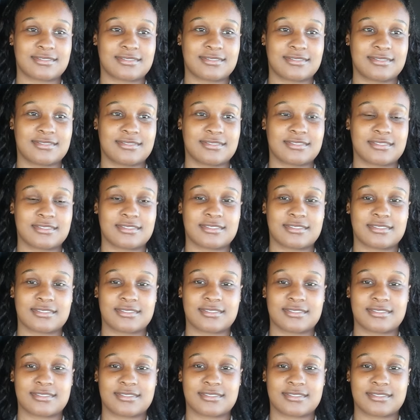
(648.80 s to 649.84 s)

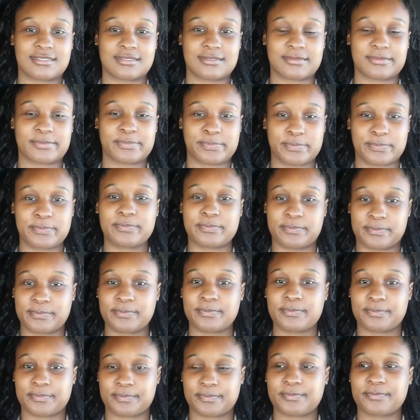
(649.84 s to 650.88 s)

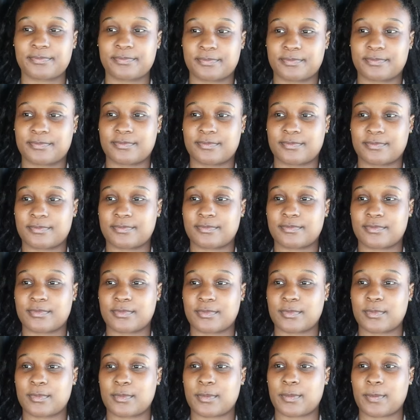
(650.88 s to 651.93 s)

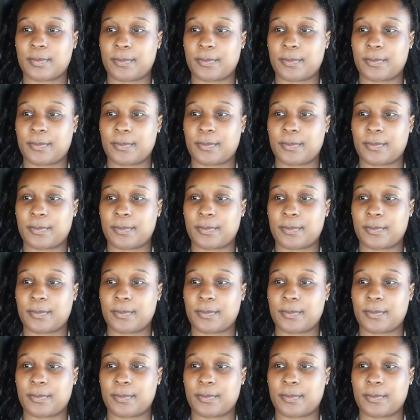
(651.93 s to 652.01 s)
(silent)